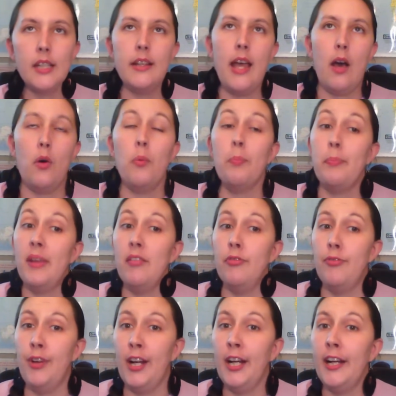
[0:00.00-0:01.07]
Now, be
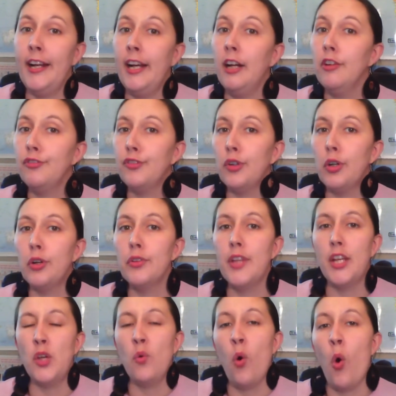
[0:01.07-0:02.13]
very careful
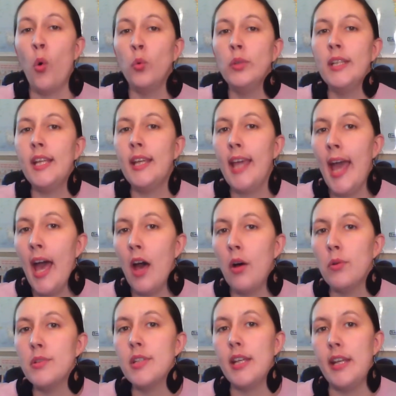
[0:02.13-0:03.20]
that you only
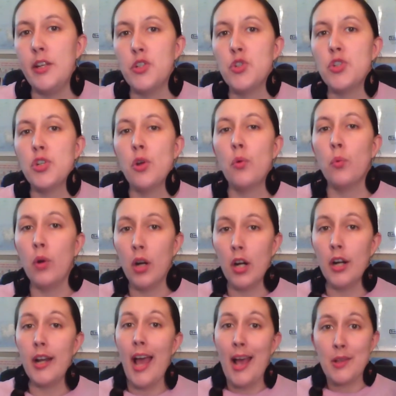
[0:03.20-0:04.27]
count each
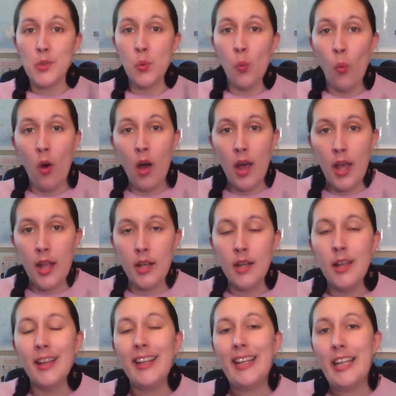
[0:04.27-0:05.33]
word as
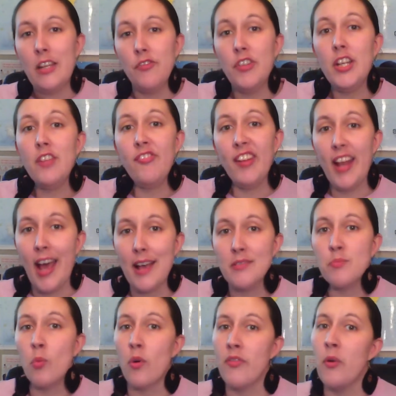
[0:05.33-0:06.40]
one, even if it
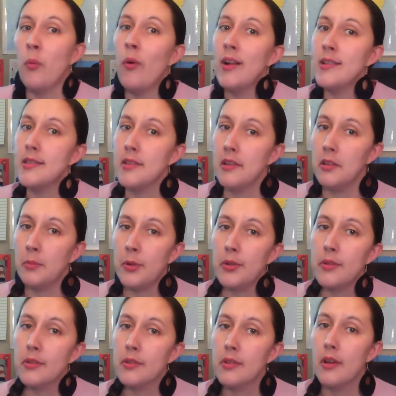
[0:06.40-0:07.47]
has more than one
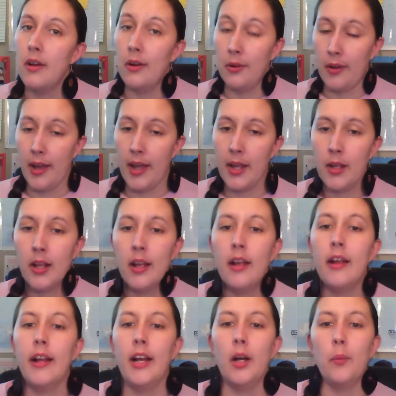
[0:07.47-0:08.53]
syllable. Okay?
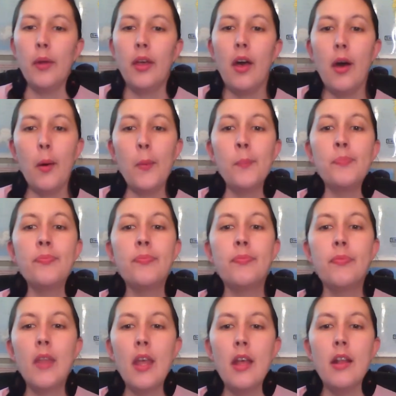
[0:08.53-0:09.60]
Here we go.
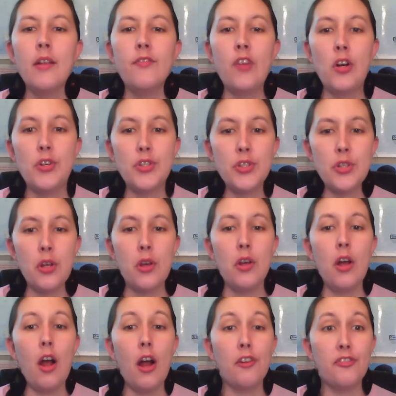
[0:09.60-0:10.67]
First,
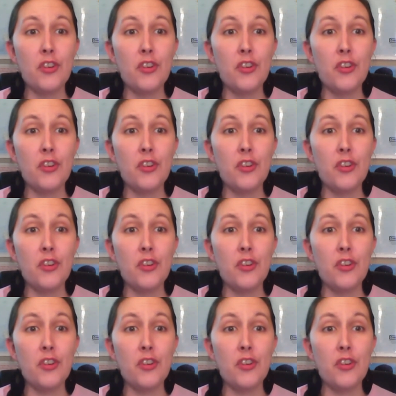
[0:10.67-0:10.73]
our